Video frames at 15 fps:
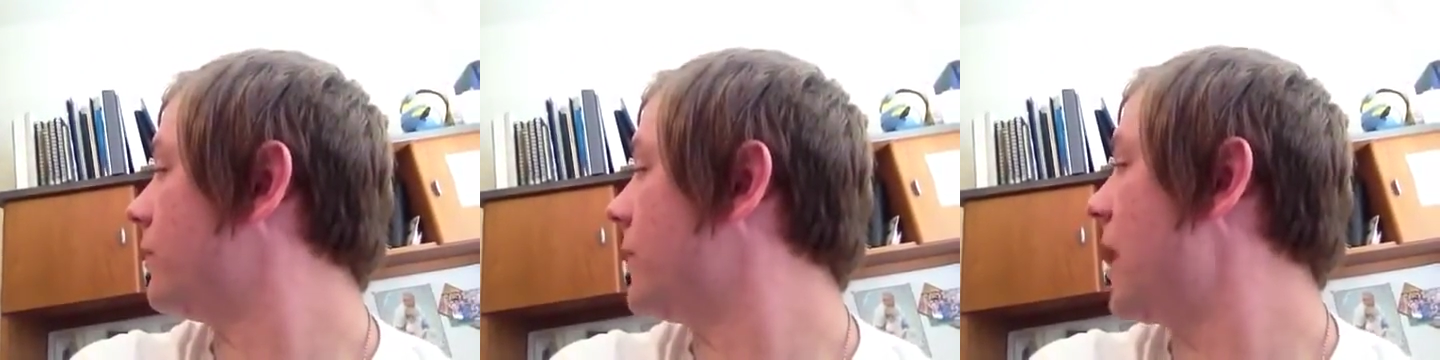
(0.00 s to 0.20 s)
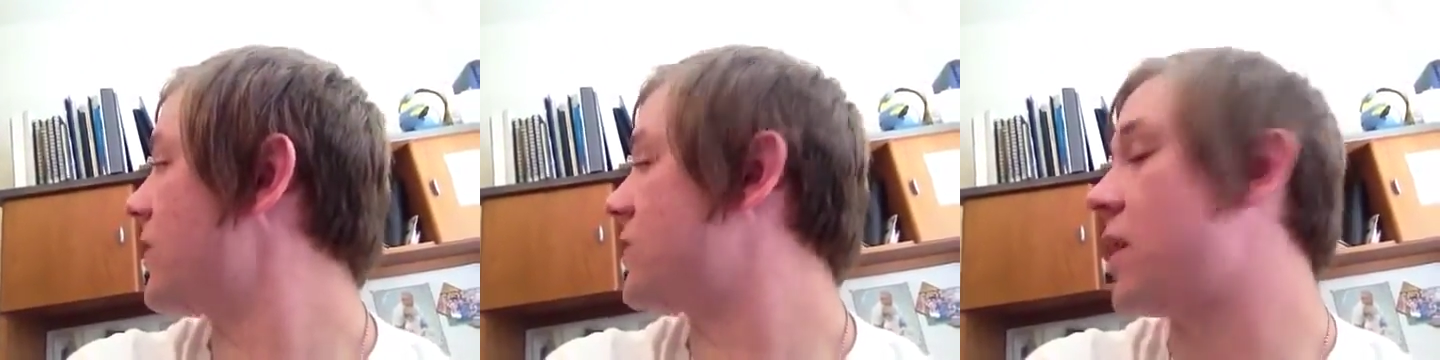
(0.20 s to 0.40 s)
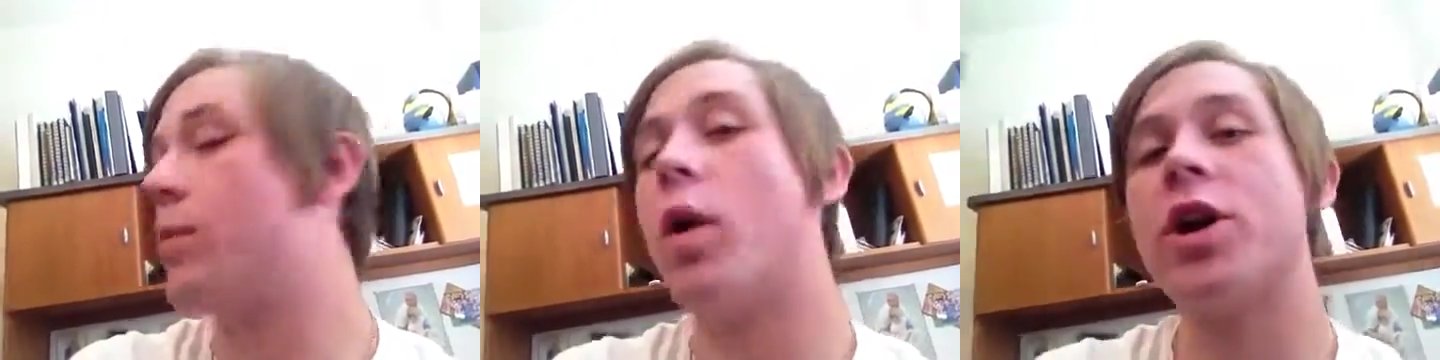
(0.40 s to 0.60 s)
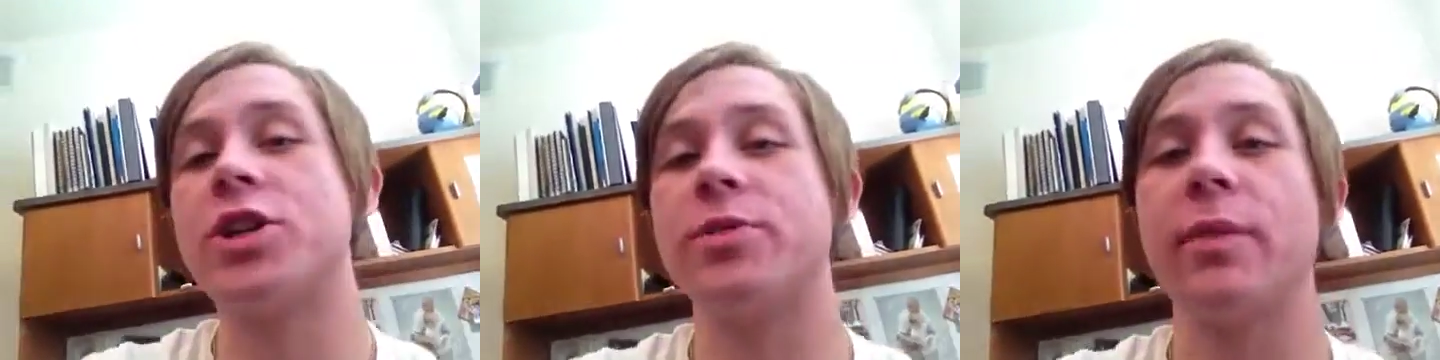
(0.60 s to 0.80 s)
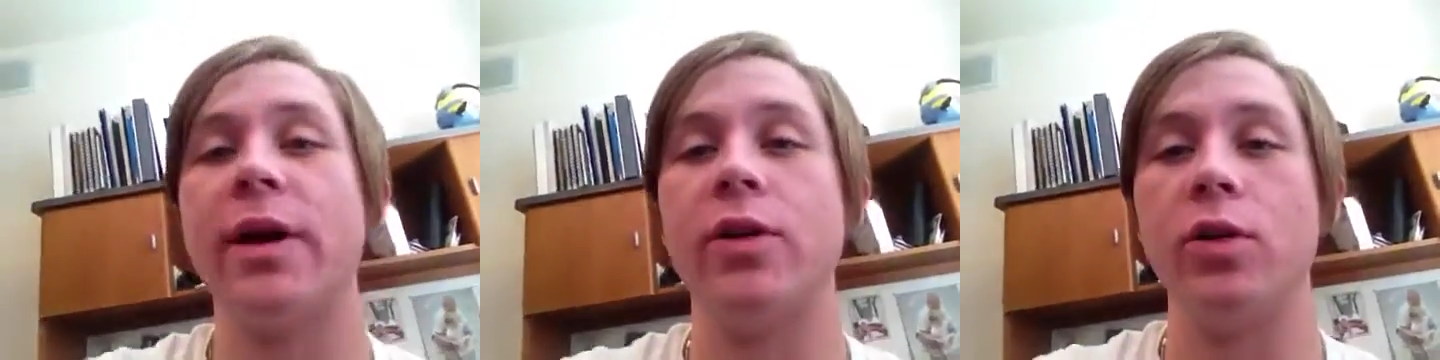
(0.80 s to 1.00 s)
Yes, I'm watching
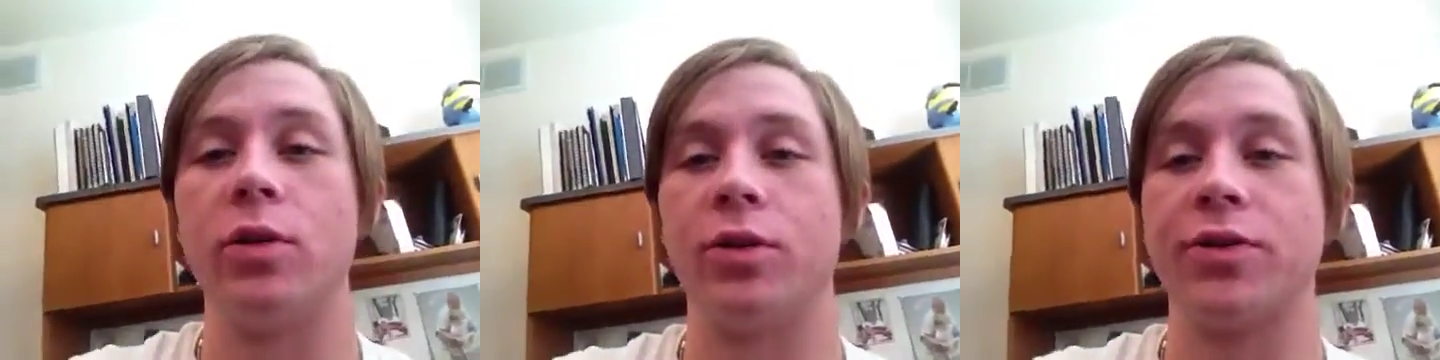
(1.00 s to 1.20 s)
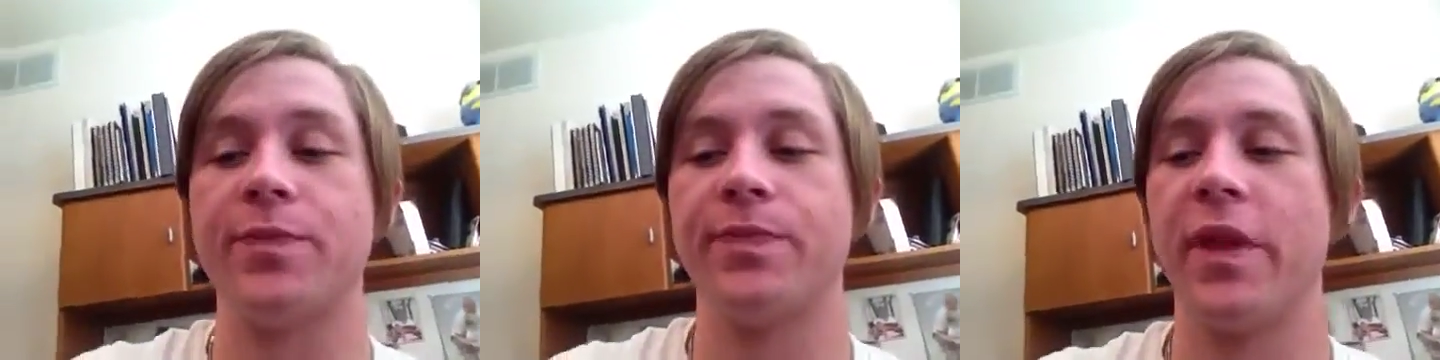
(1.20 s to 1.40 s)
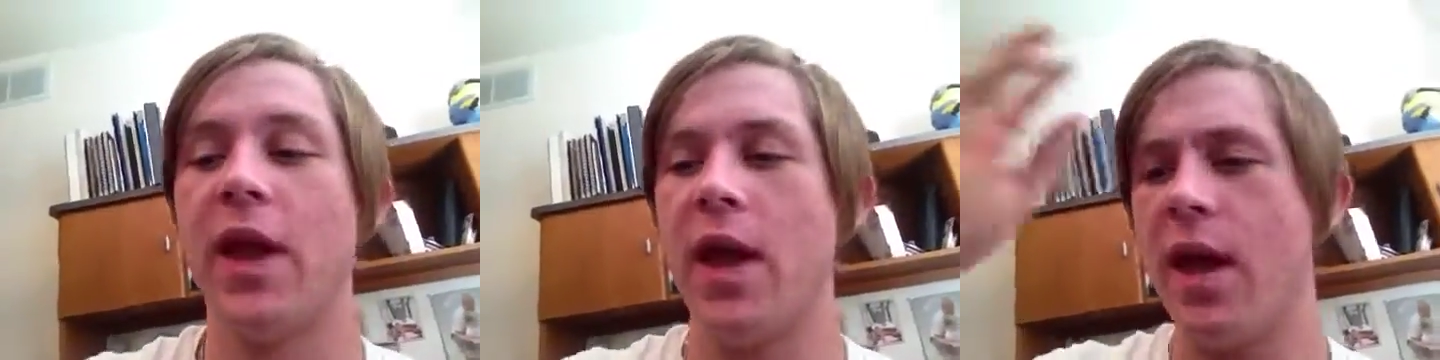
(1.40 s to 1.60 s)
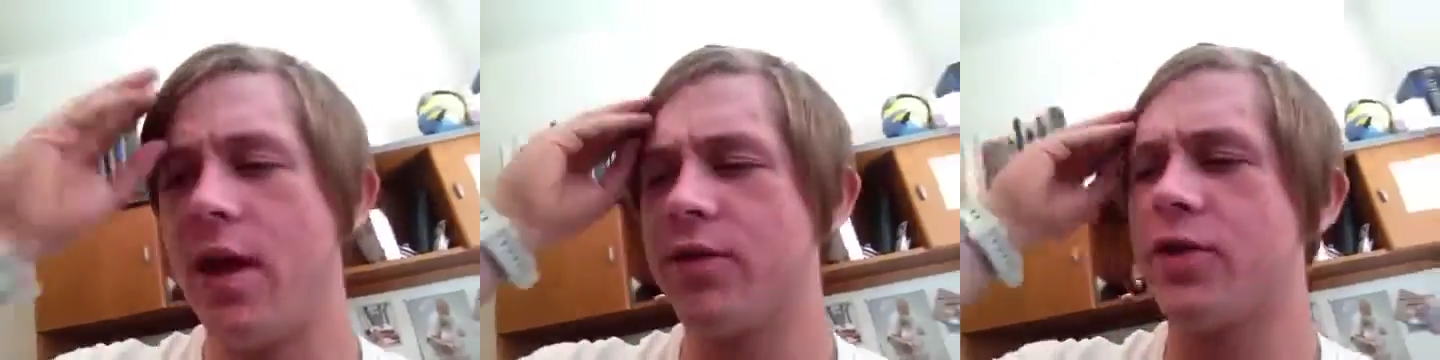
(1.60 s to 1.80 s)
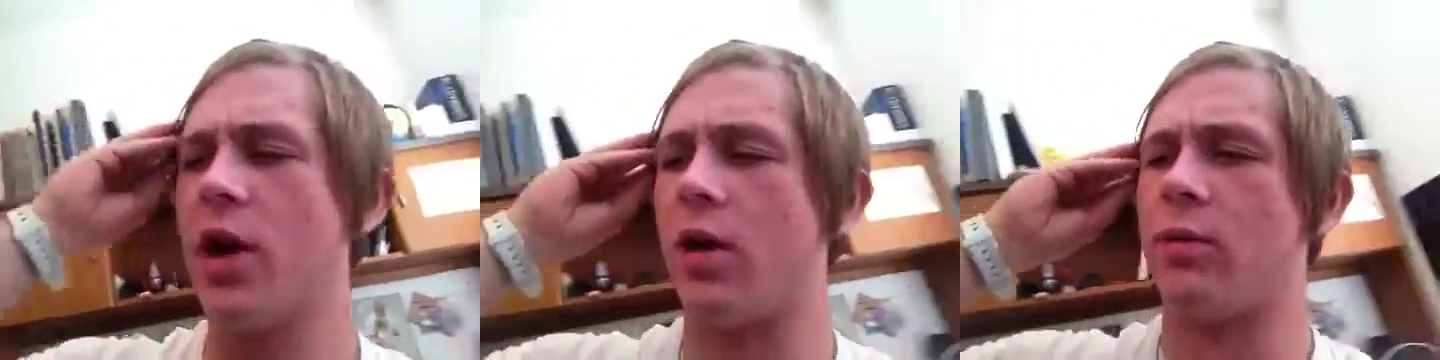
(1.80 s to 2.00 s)
my noodles.
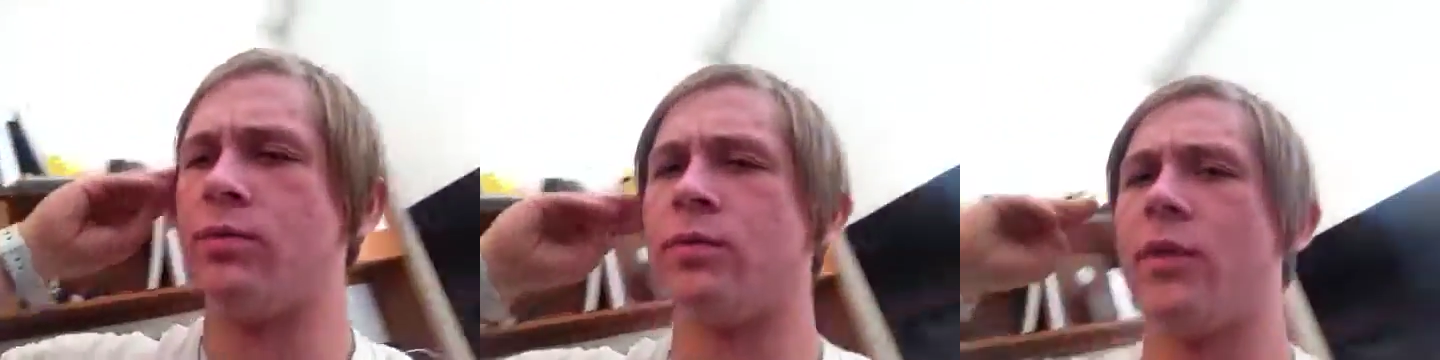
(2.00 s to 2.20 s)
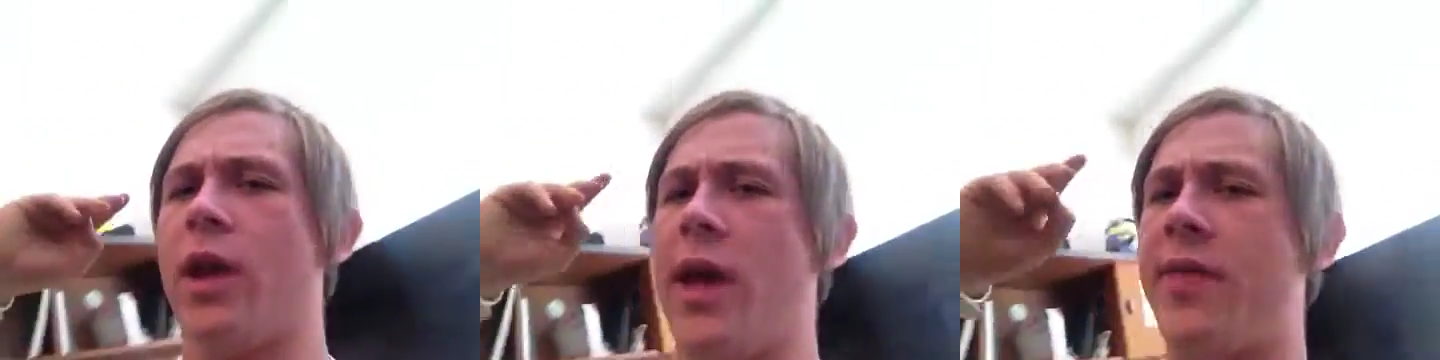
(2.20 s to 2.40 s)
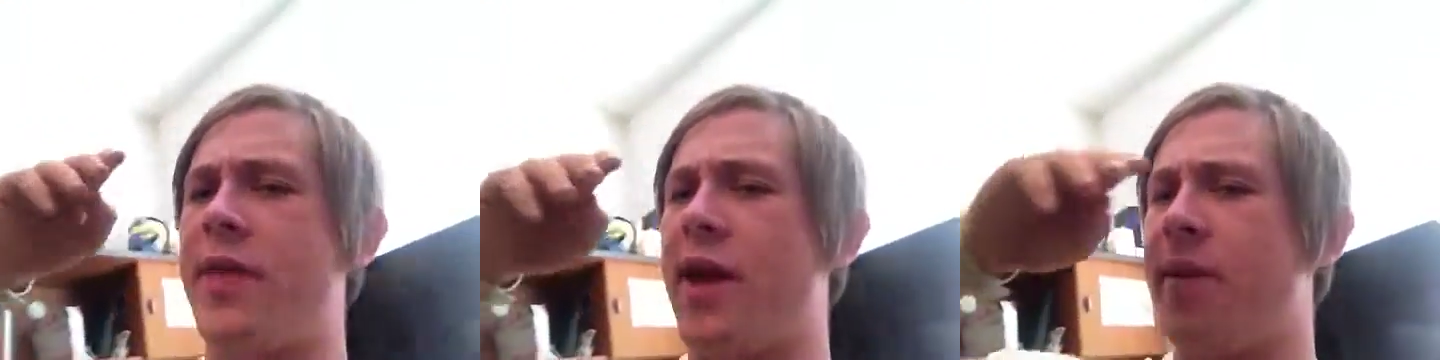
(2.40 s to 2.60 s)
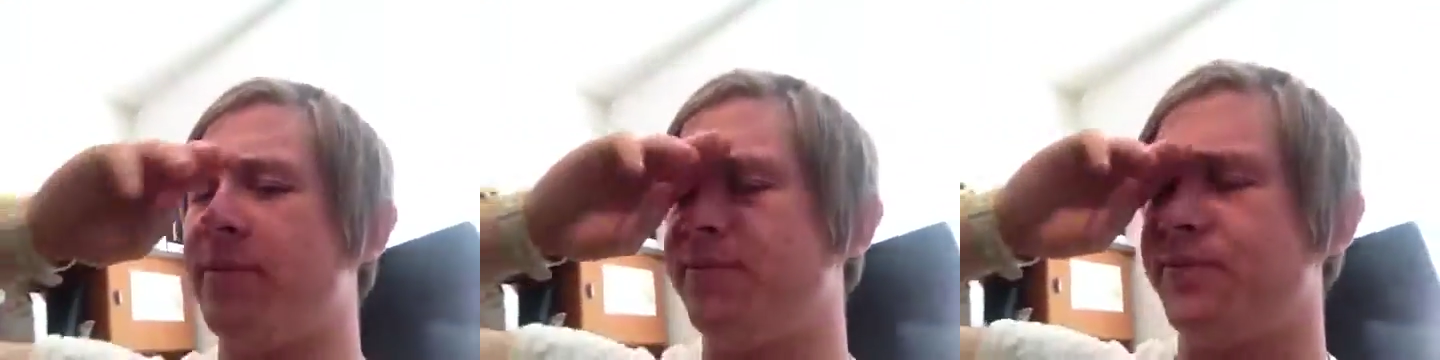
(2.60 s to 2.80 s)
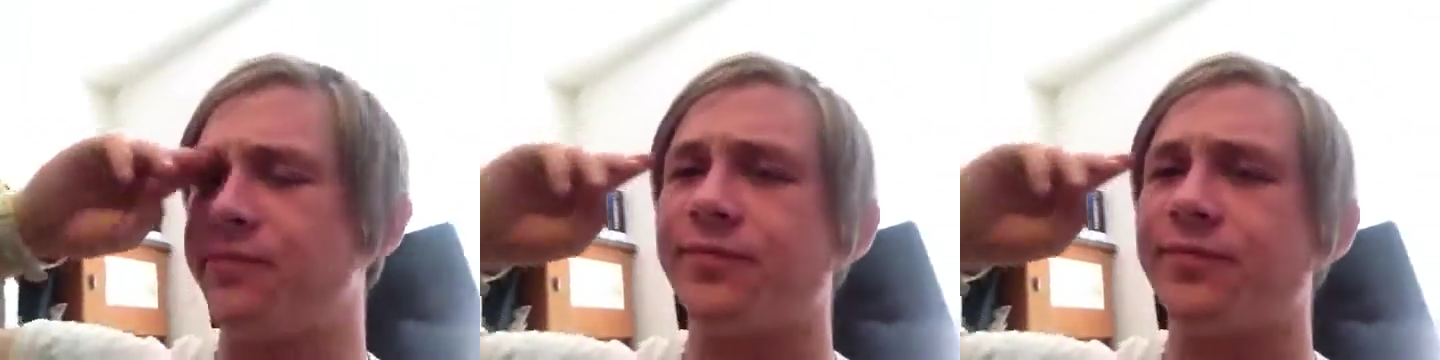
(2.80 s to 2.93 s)
So, and then